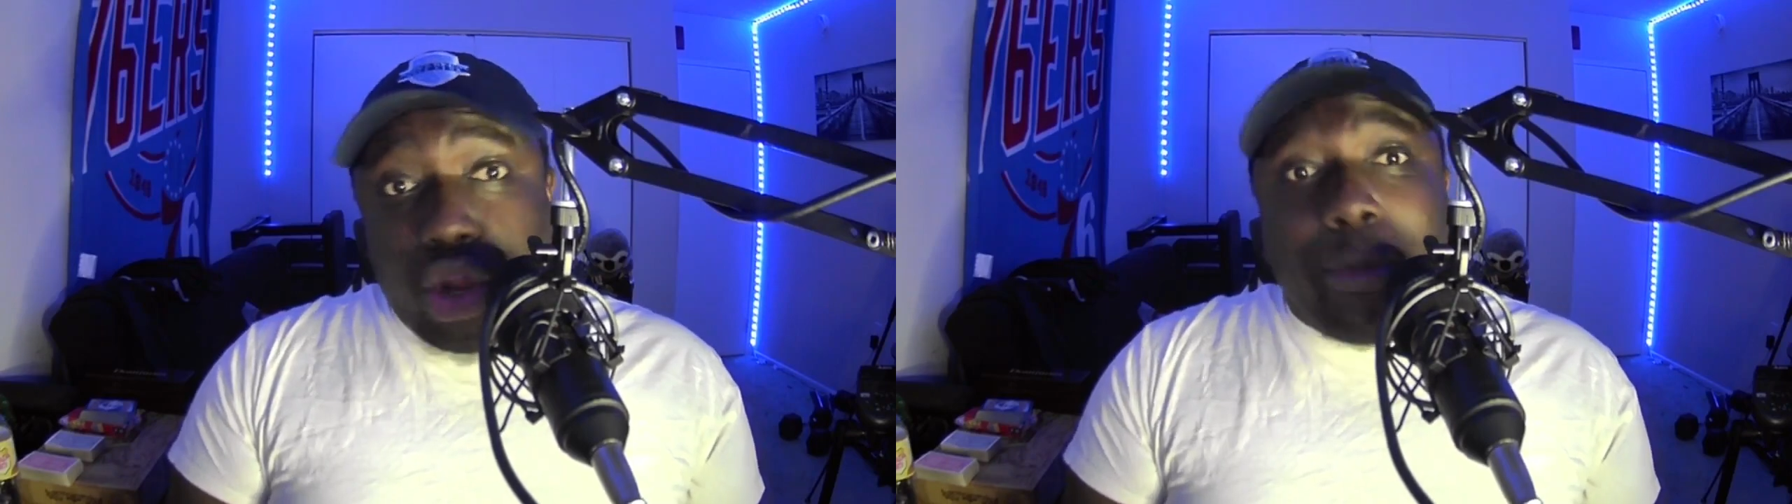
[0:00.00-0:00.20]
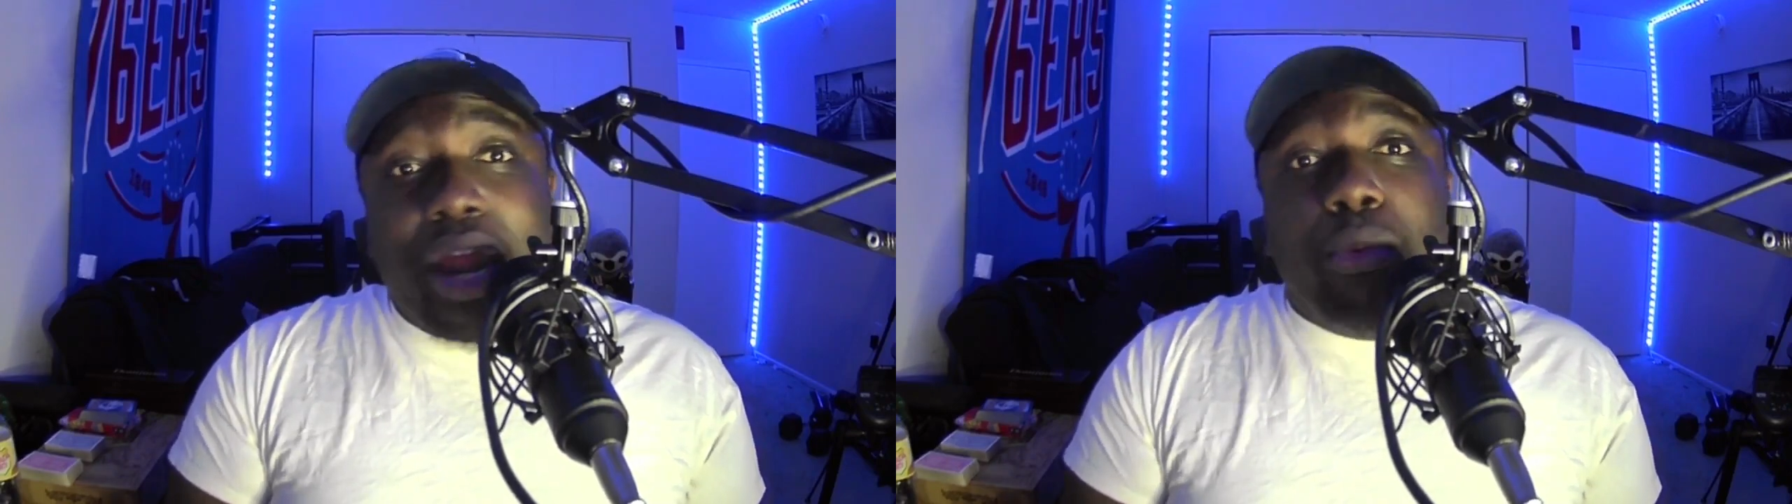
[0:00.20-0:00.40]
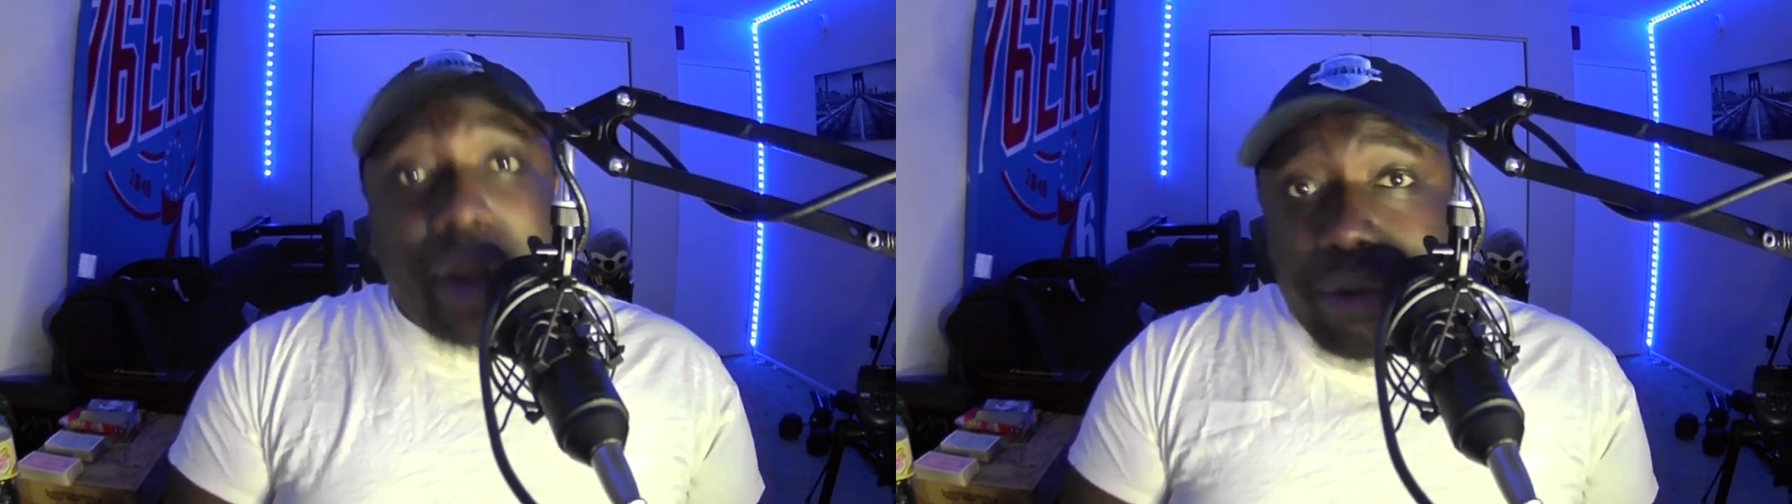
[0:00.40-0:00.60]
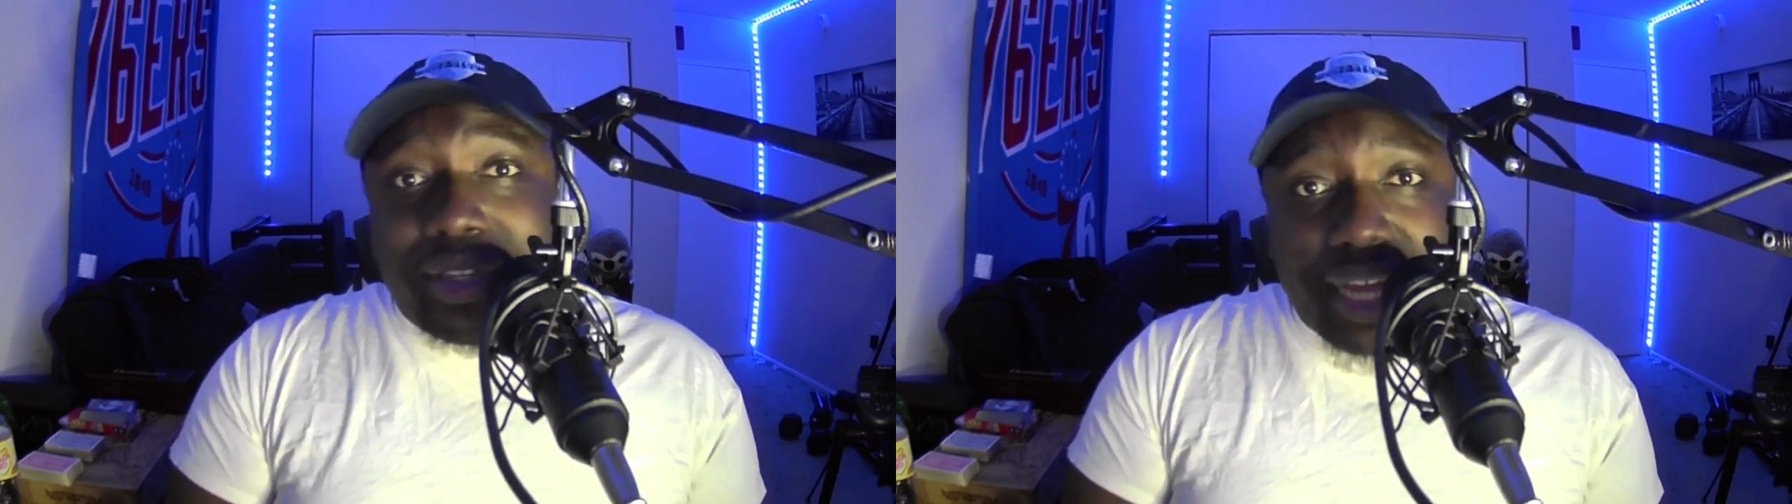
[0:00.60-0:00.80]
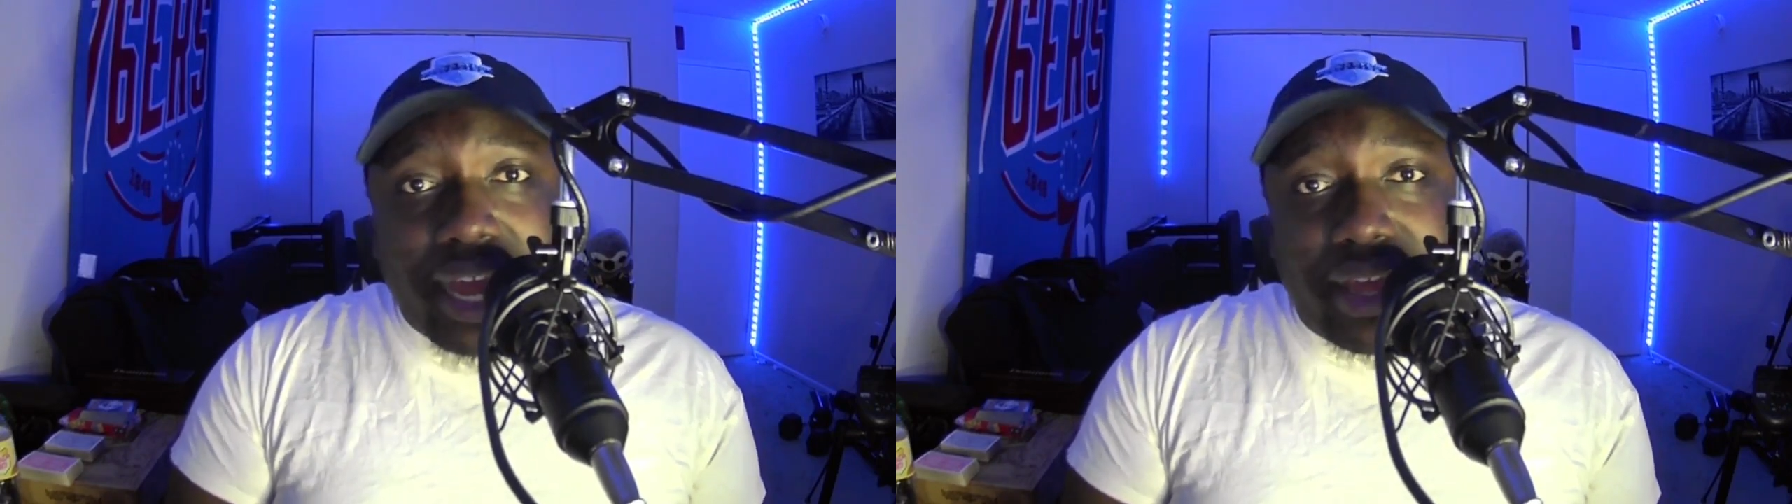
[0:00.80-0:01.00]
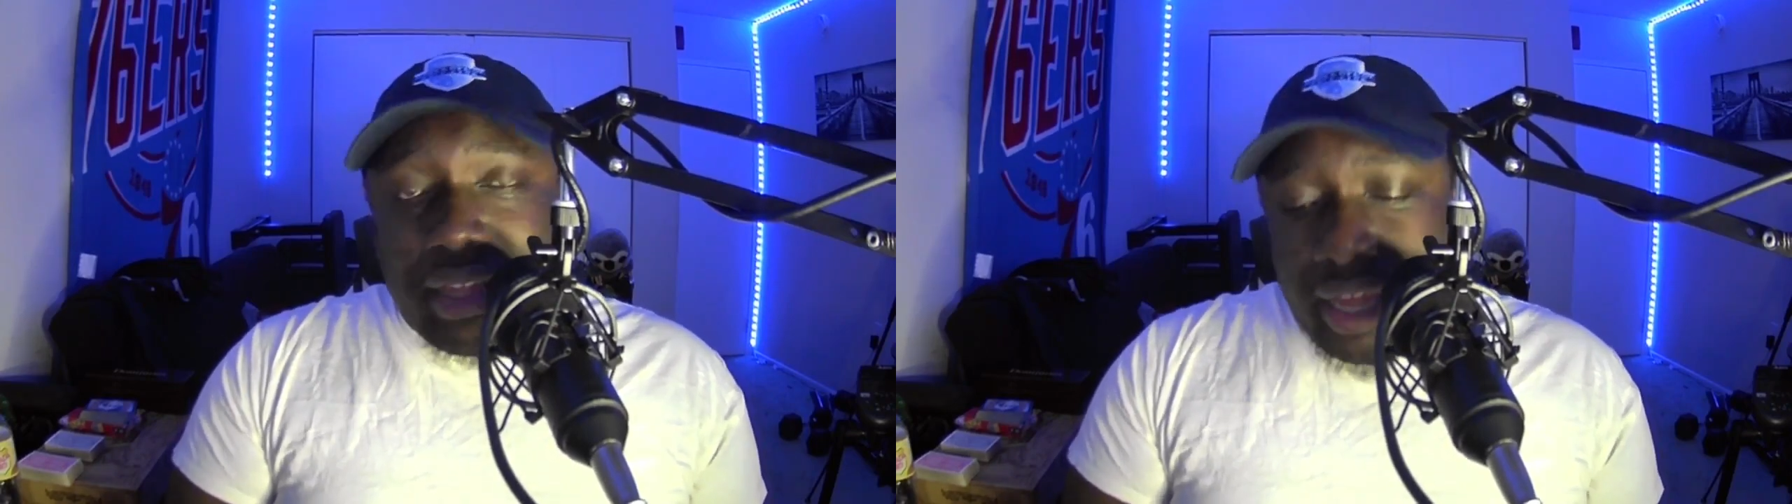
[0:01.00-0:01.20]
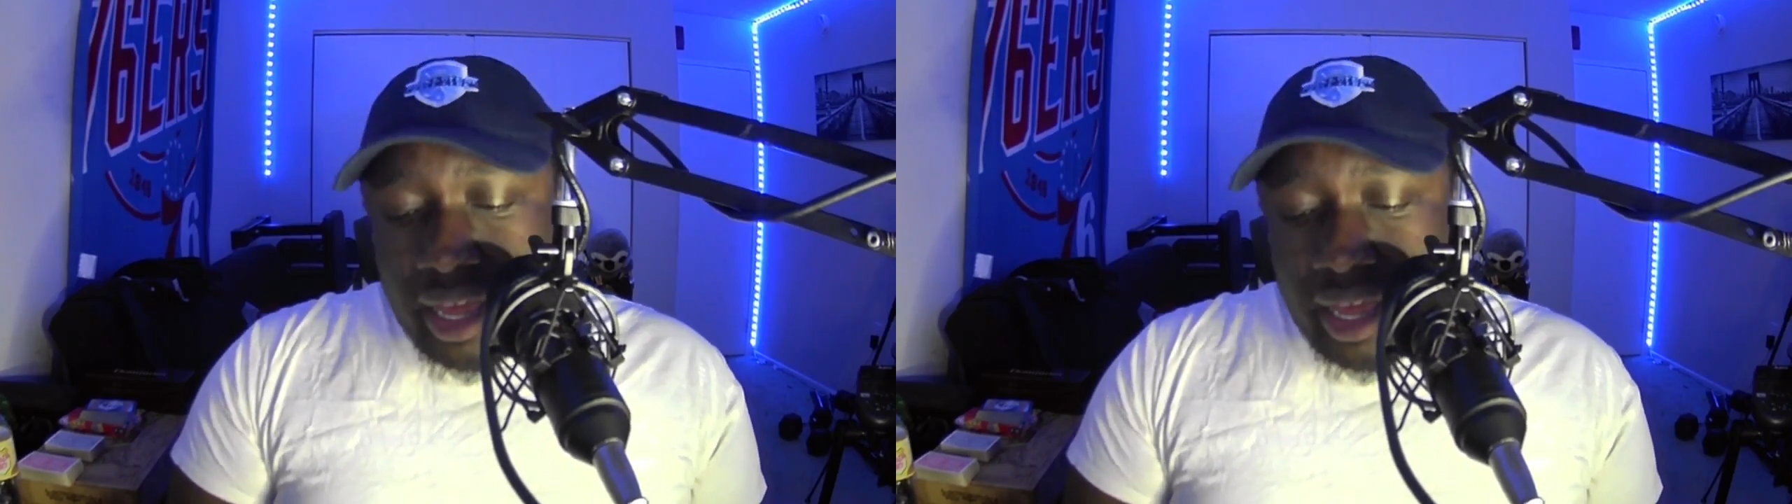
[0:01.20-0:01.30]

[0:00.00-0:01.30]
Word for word: no matter where it was at,